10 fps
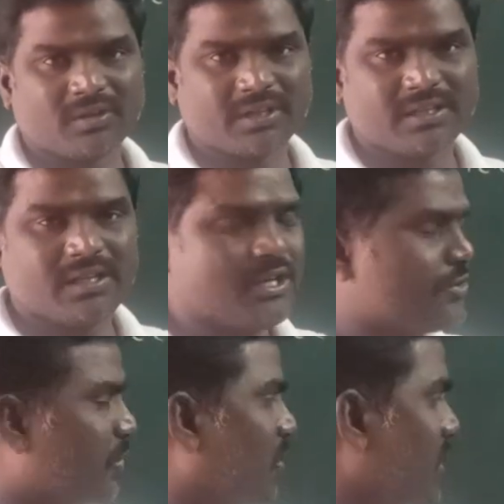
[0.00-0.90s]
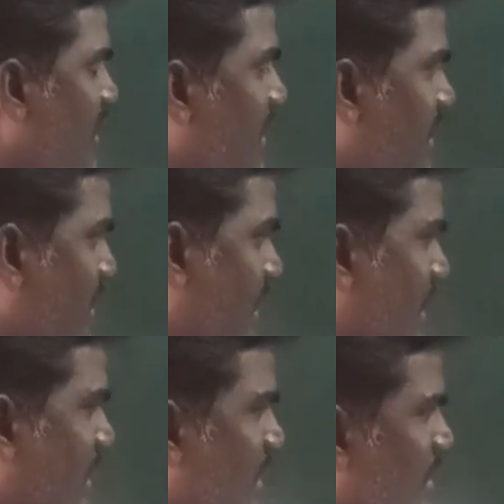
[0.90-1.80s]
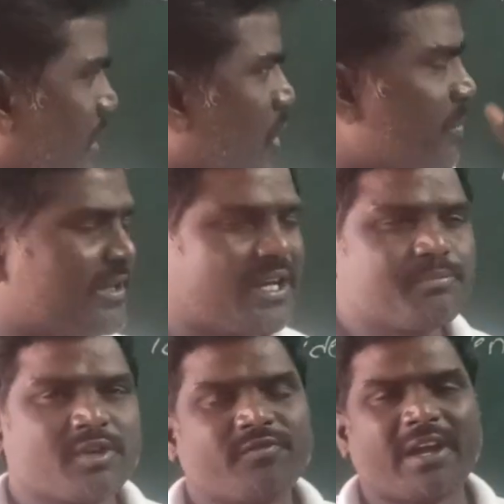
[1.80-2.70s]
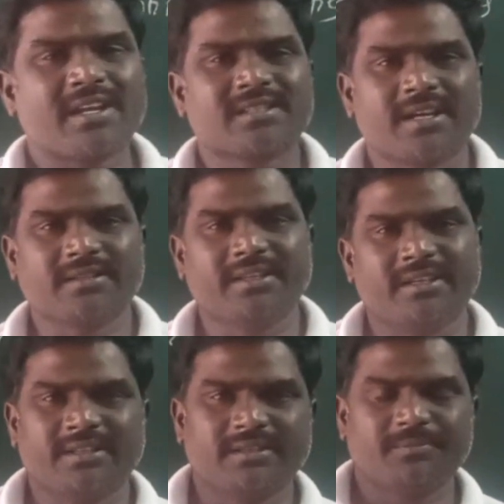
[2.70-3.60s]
Okay, so here how many types of angles are there?